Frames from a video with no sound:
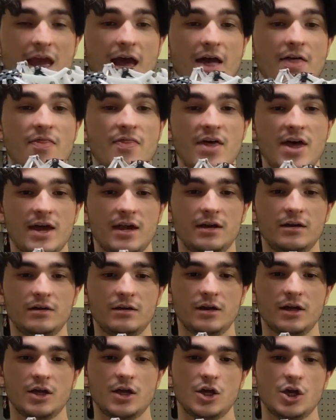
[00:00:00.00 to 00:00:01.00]
And
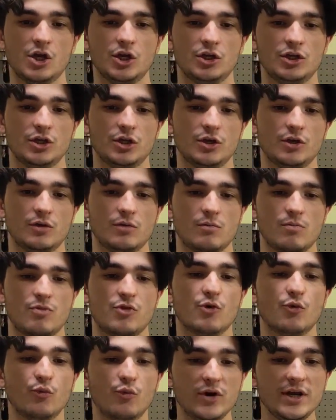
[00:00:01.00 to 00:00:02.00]
then
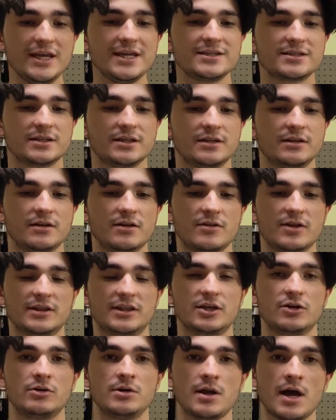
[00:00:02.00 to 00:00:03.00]
the reason that
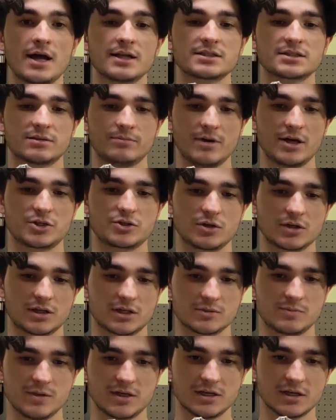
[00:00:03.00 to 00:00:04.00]
they're not symmetric
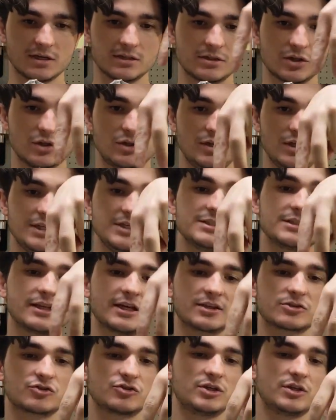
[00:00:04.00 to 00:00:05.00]
is because these
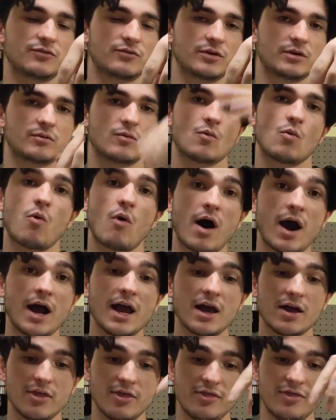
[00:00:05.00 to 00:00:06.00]
lengths are different.
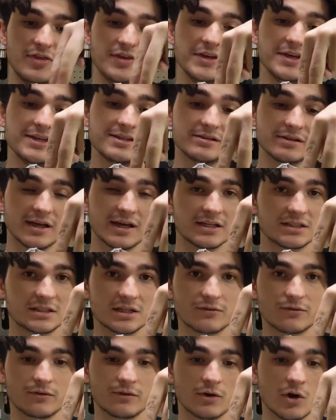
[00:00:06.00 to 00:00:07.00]
Why are these lengths
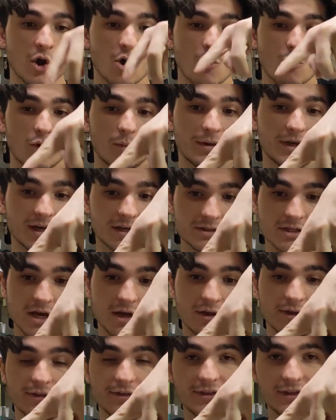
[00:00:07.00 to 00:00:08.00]
different? Well, because
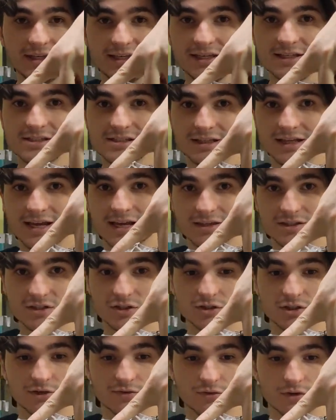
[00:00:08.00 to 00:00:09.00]
these lengths
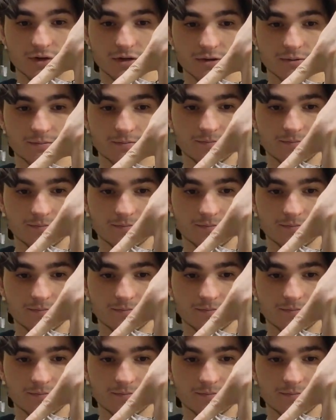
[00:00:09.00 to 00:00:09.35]
are different.